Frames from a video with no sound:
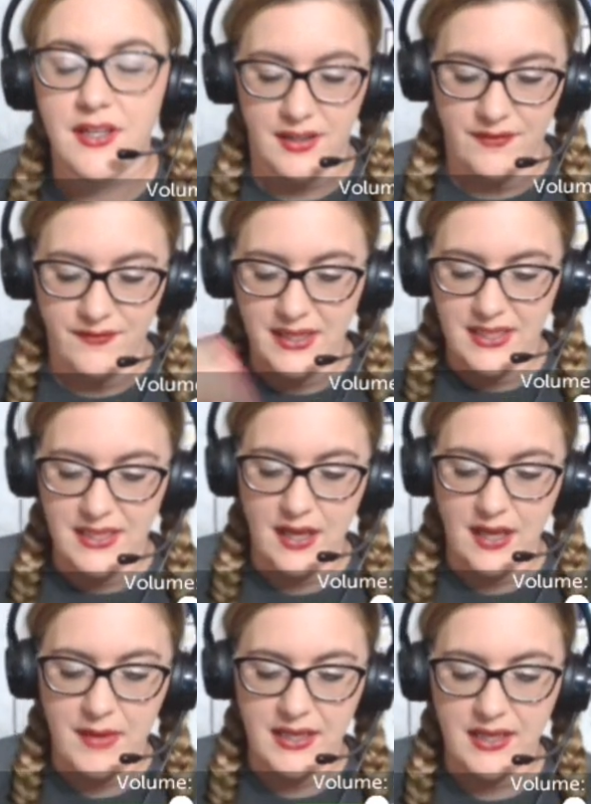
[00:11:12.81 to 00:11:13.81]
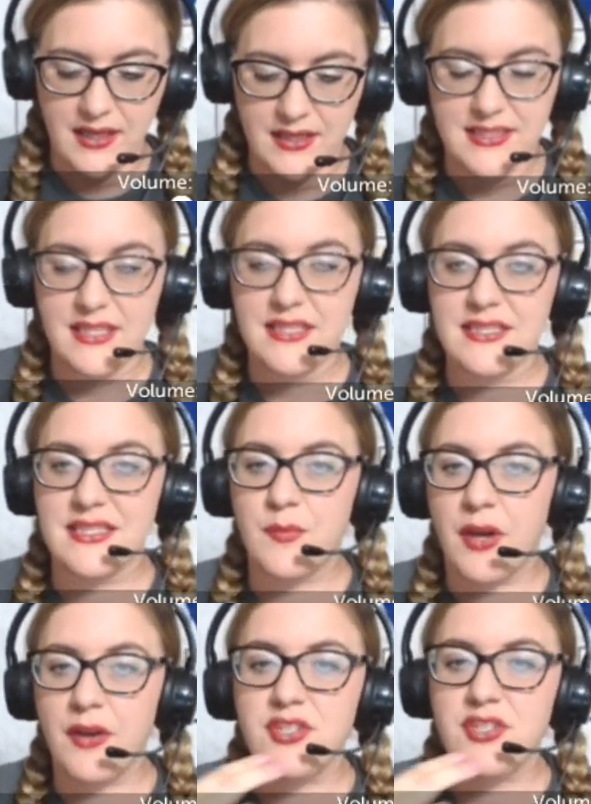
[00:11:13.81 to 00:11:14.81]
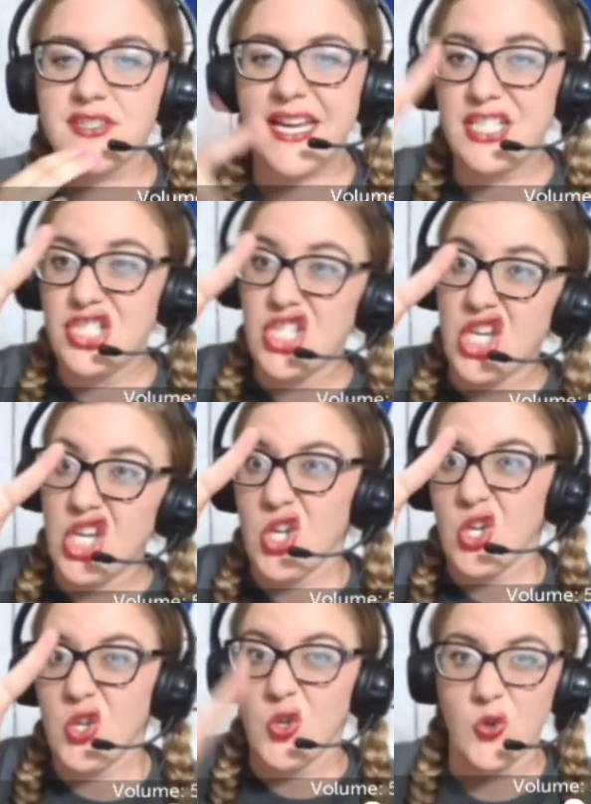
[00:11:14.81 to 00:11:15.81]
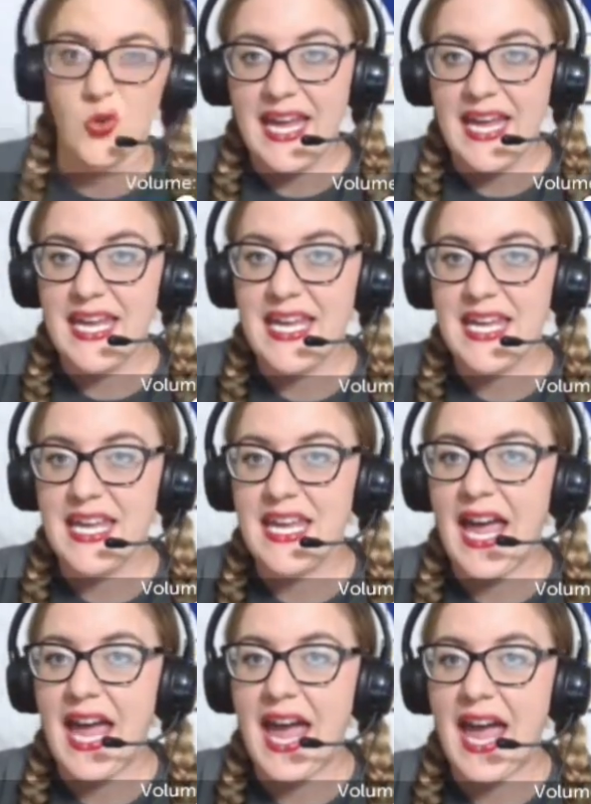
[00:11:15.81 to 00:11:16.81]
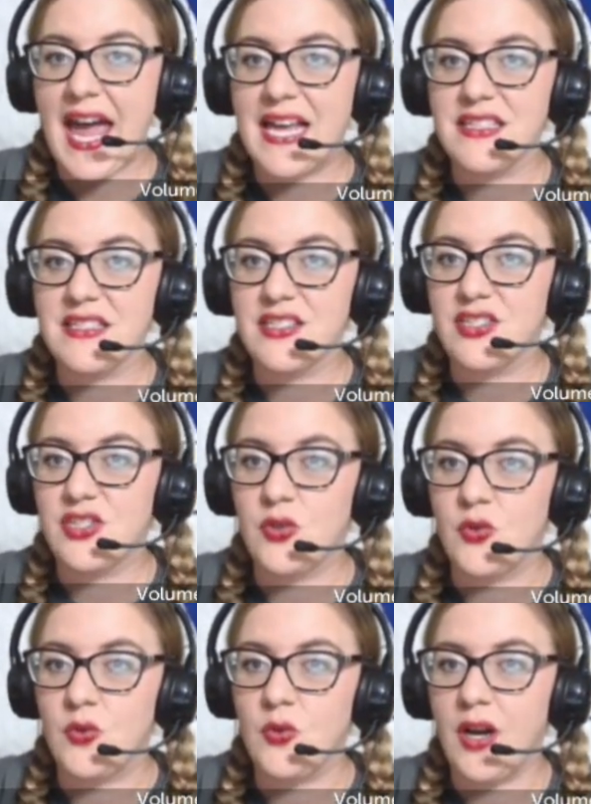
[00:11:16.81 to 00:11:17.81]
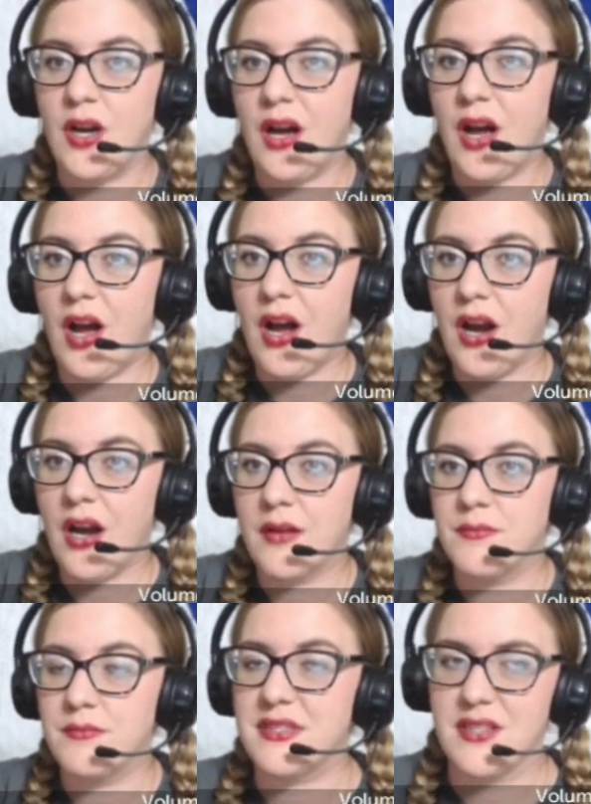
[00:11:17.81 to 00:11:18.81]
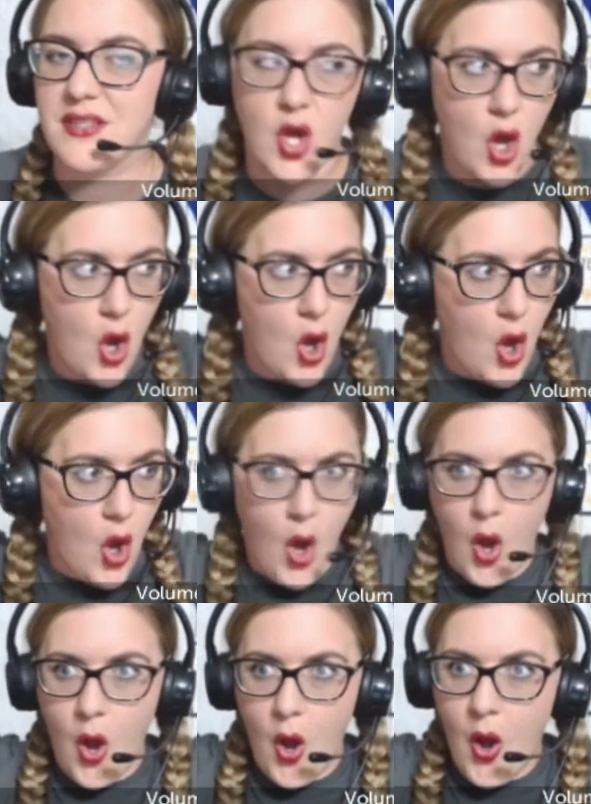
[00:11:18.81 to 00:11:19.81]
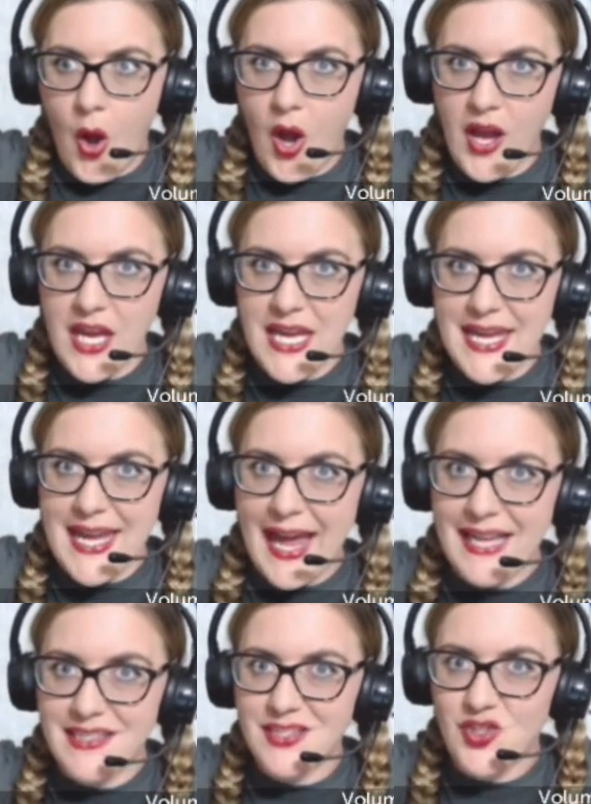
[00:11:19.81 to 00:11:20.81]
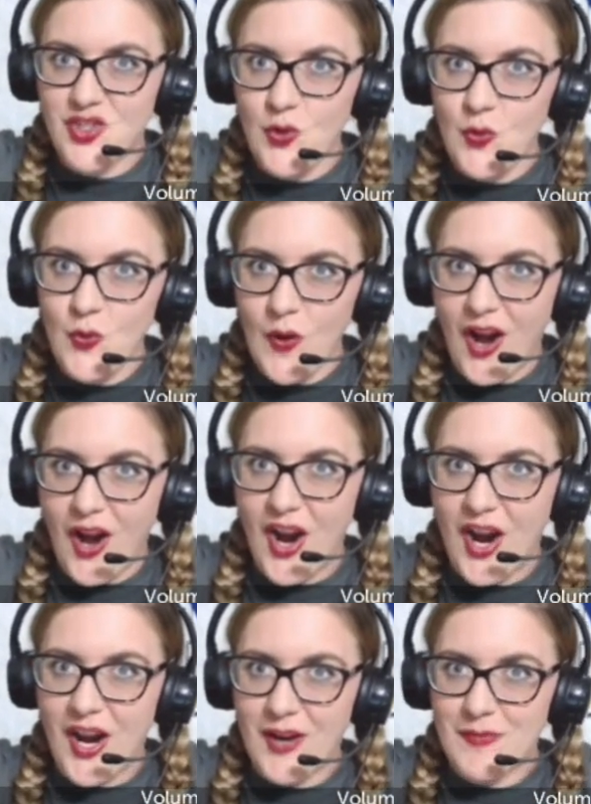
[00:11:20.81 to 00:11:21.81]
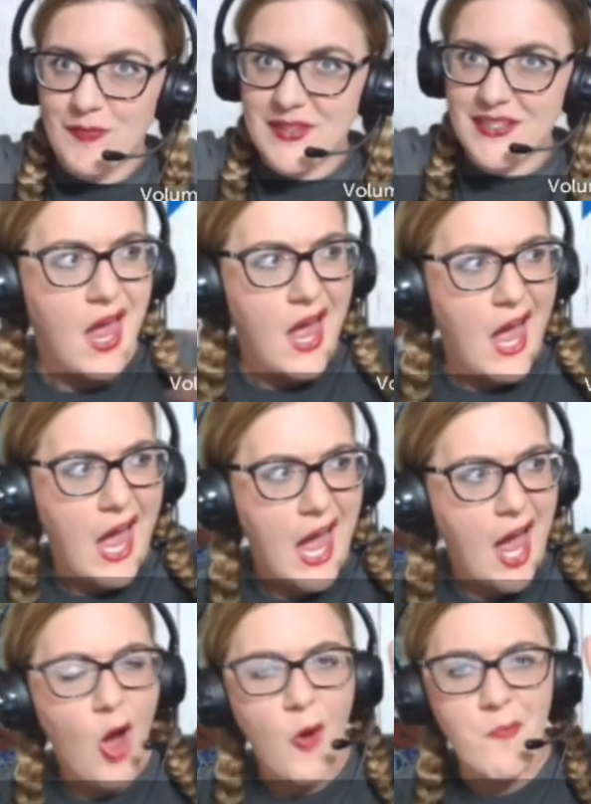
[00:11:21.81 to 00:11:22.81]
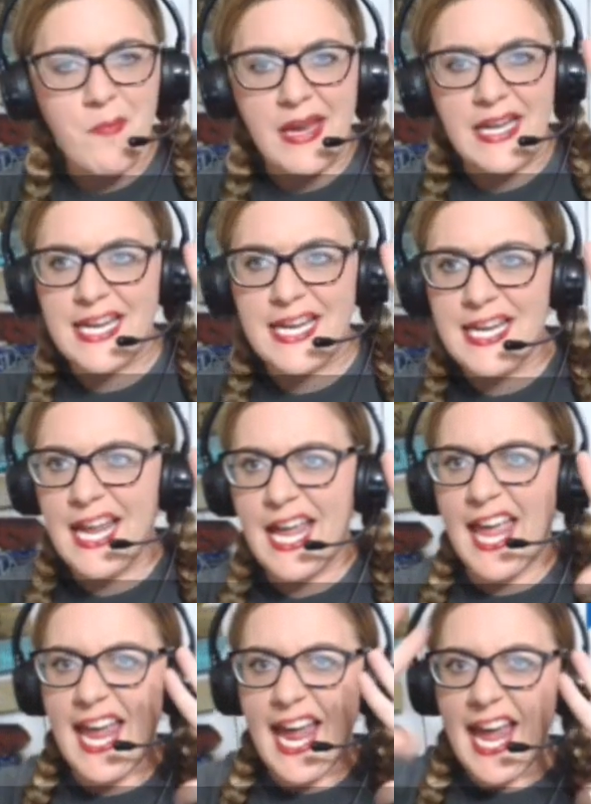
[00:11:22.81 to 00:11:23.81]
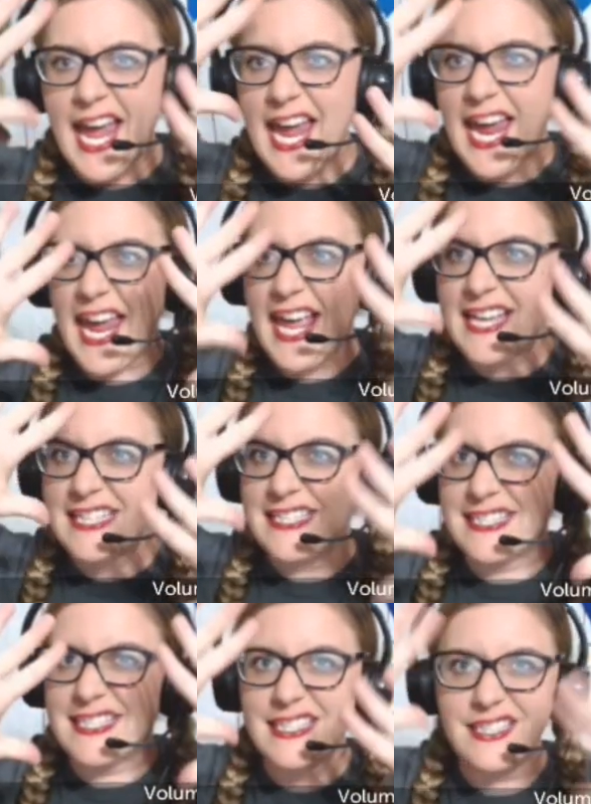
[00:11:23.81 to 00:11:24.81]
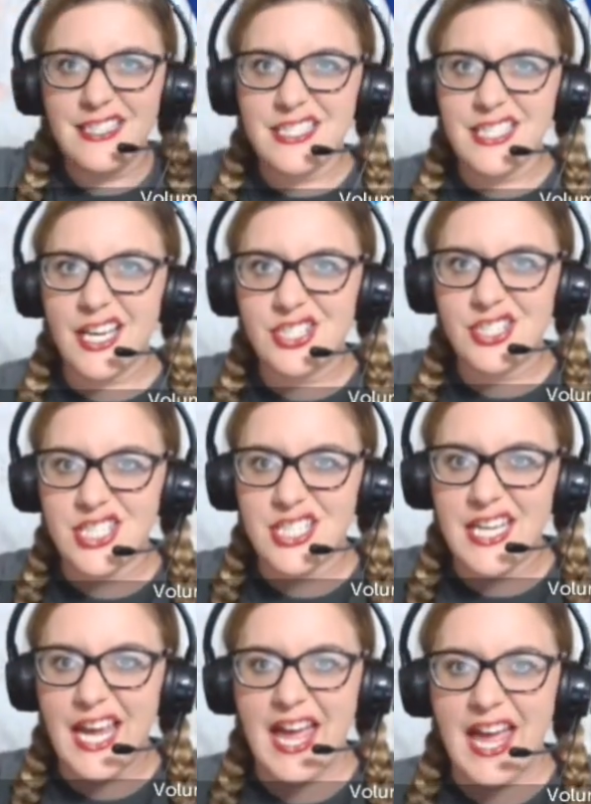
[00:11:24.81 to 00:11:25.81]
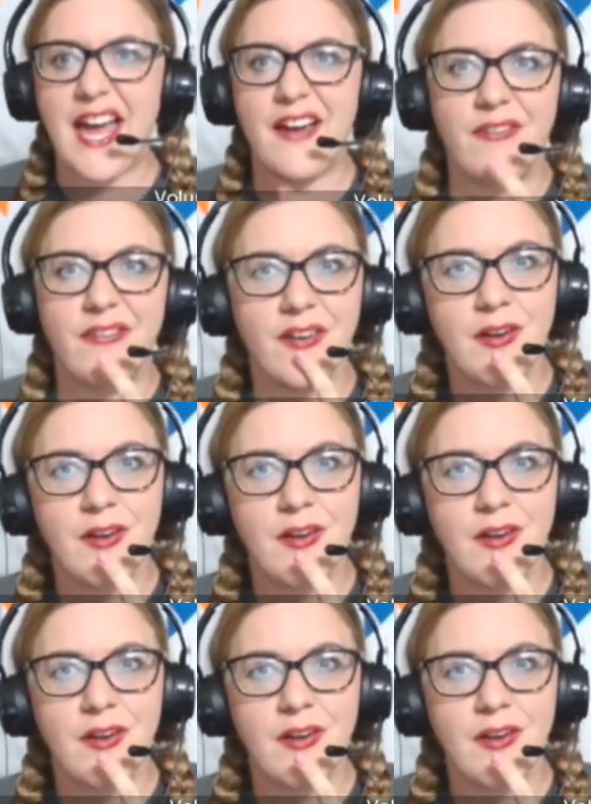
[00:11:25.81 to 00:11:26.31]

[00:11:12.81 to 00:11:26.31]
They need help making a sentence. They'll probably just say 2. He has 2 arms. He has 2 arms. How many hands does she have?